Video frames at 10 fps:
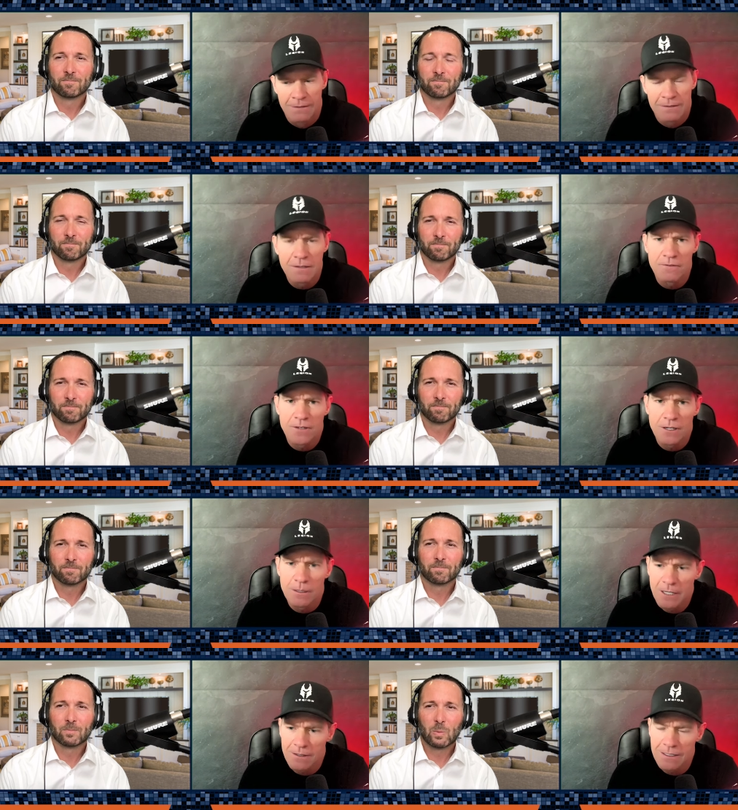Speaker 1: done a fair
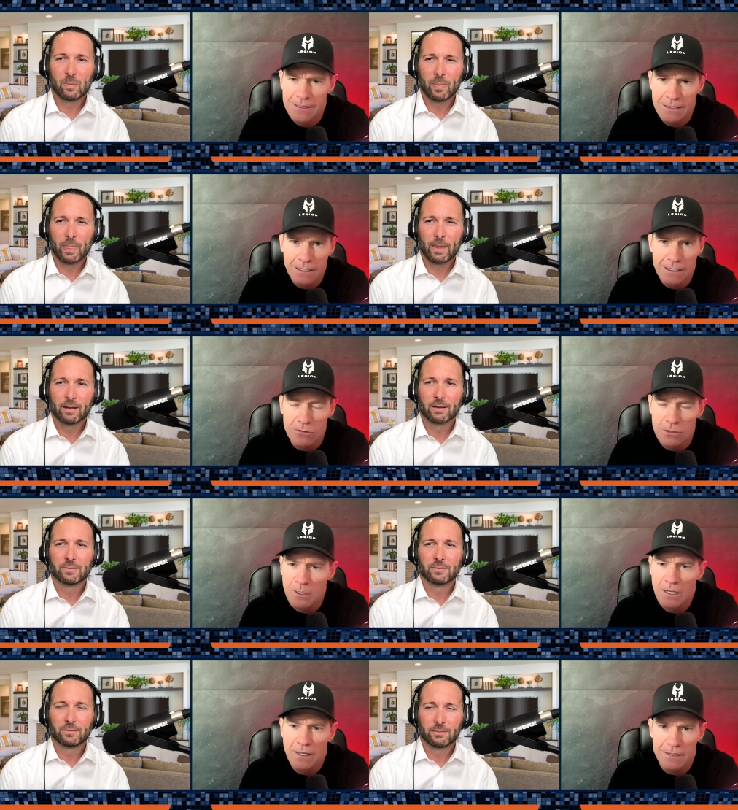amount of things in dentistry
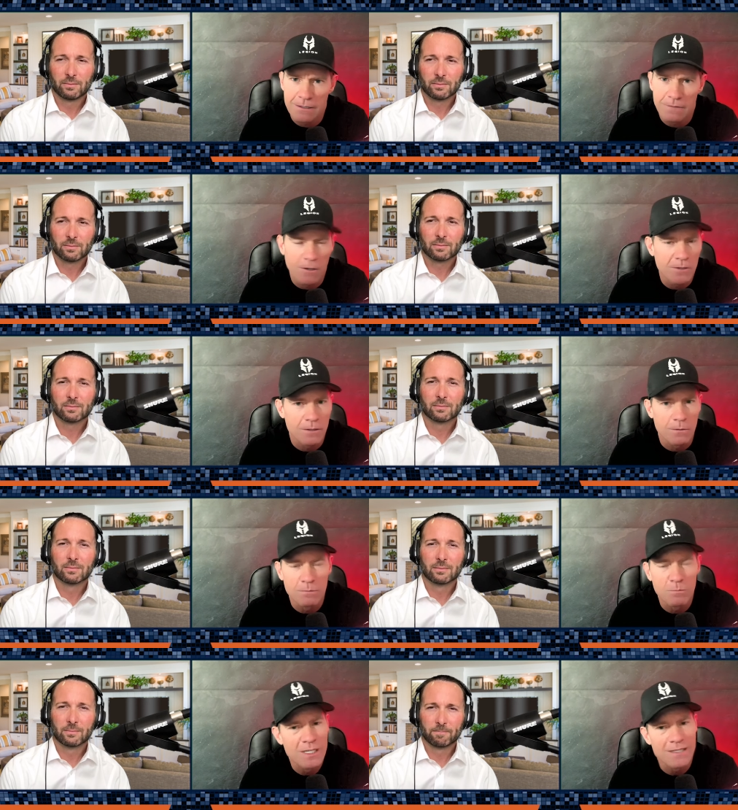but a lot of stuff also
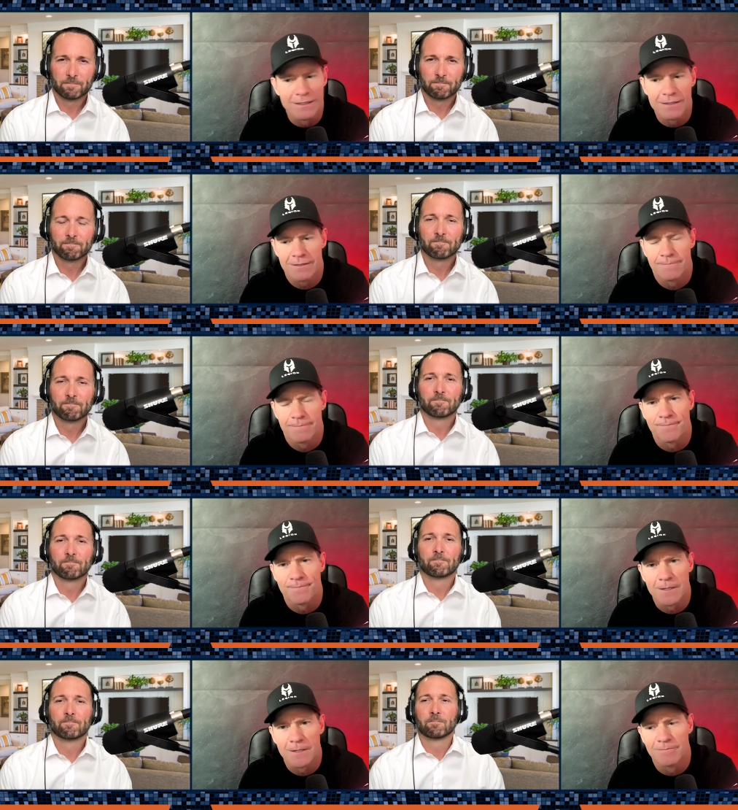in business
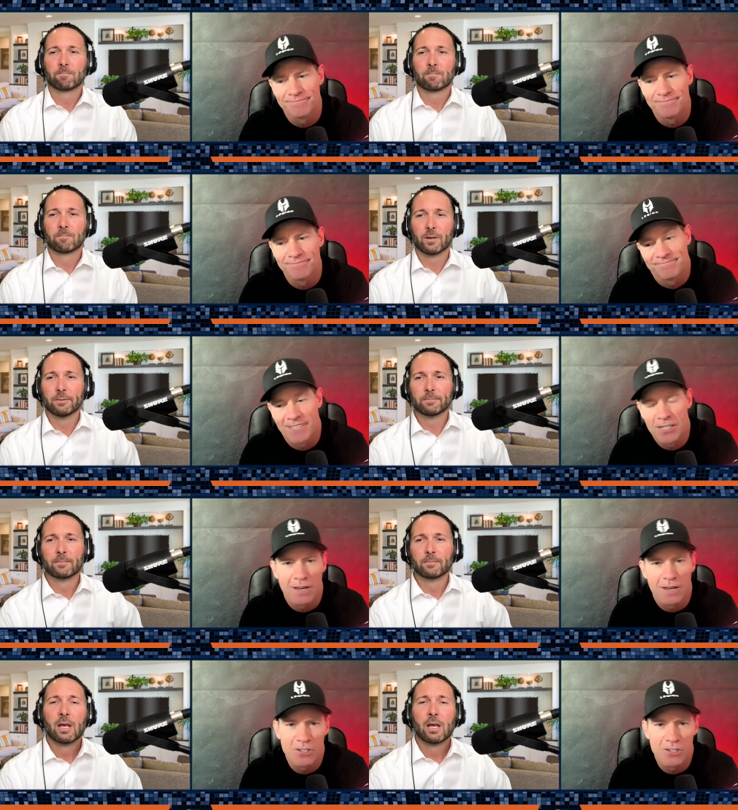so, thanks for
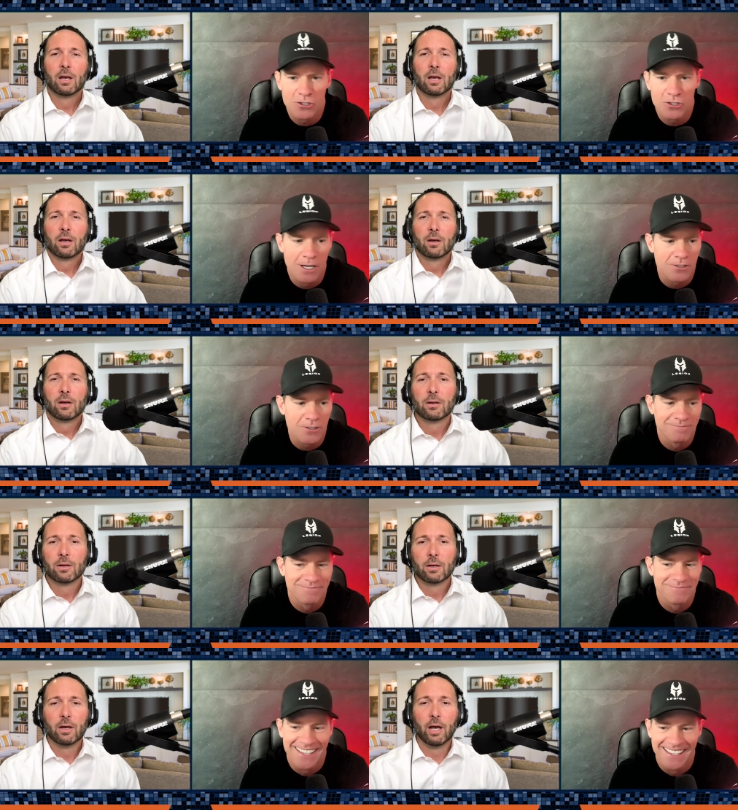having me on the show ashton
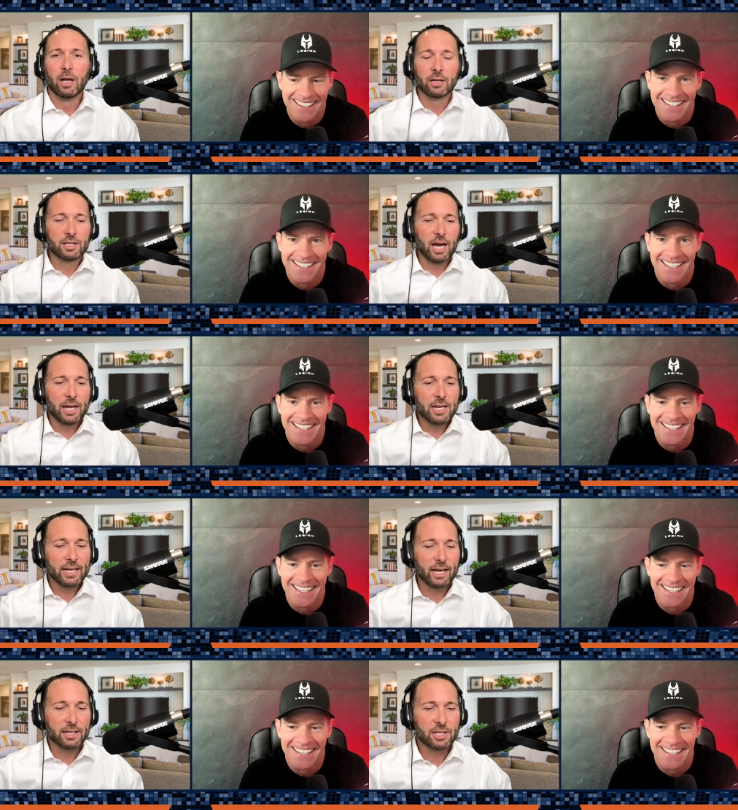
Speaker 2: well todd and i
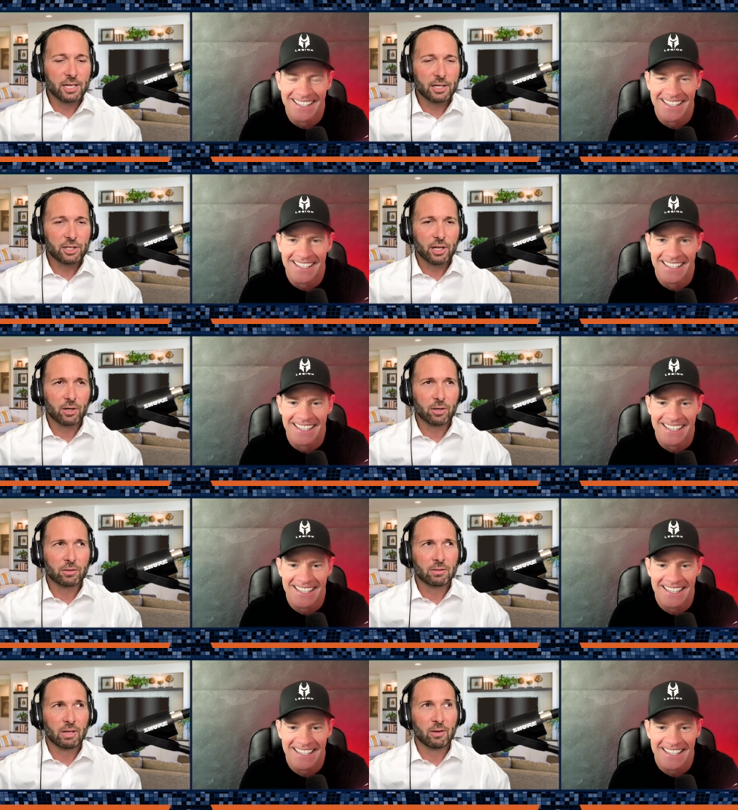got to see each other
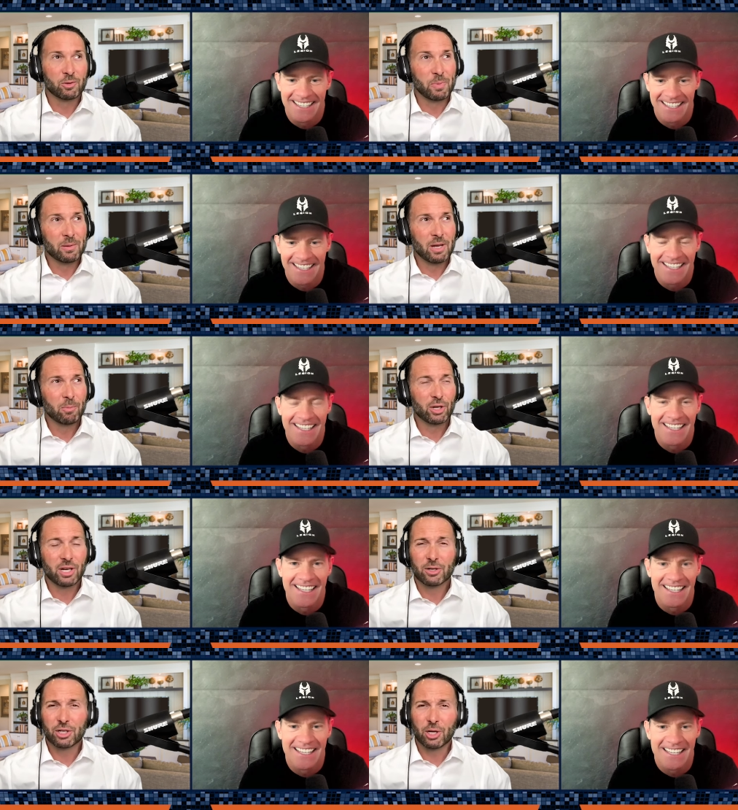it has been a number
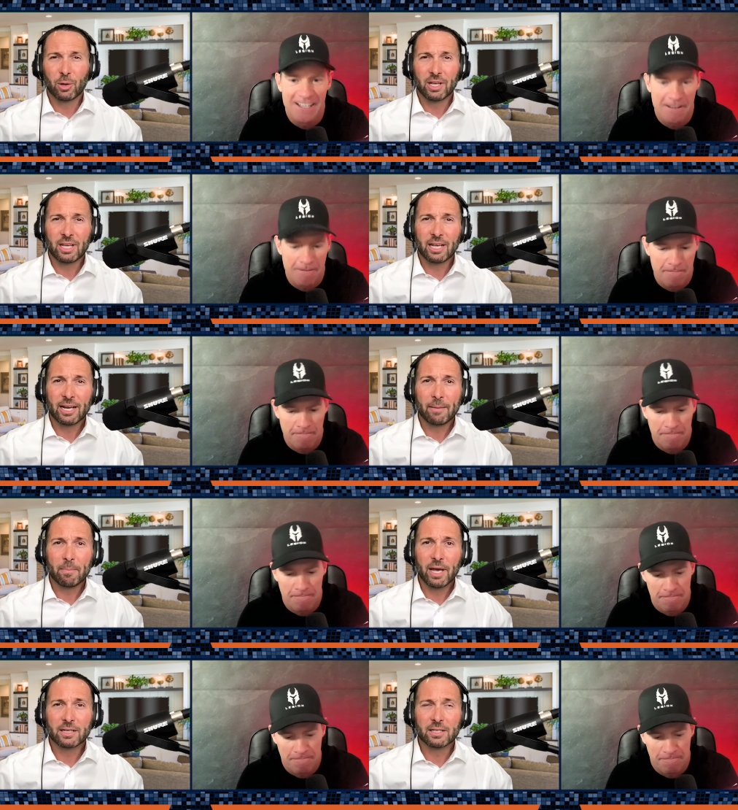of years ago that he and i
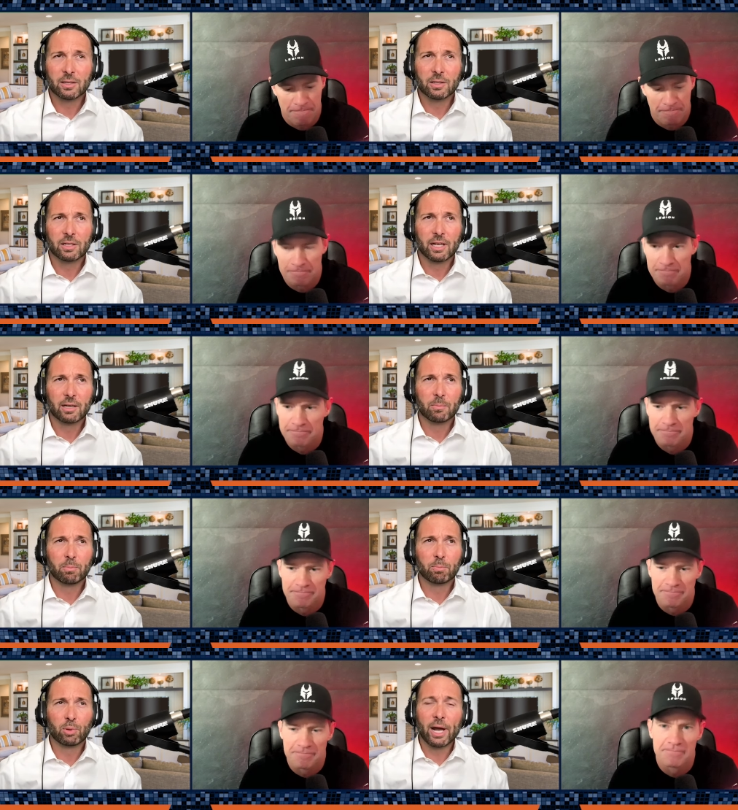met and and
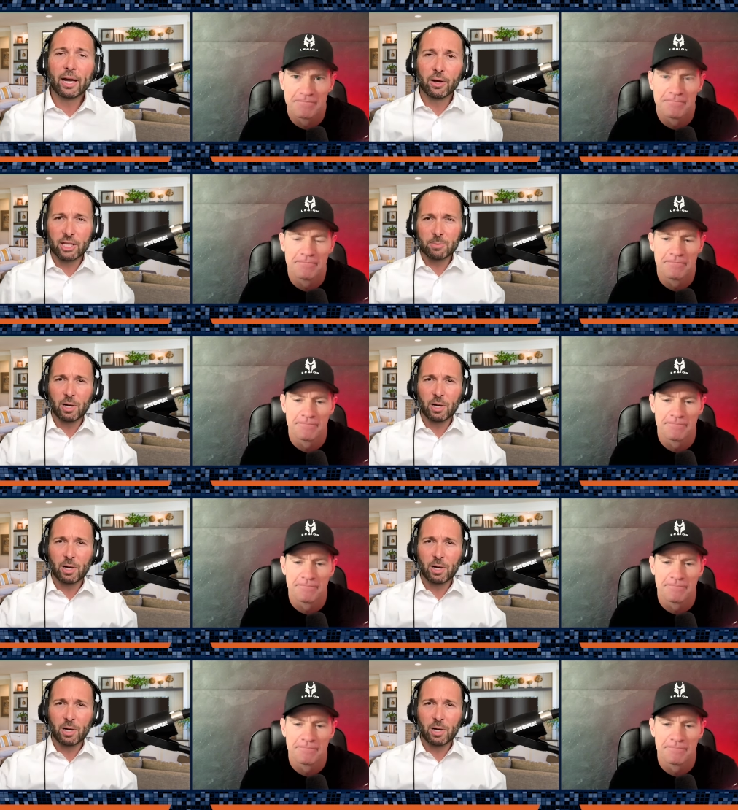prior to this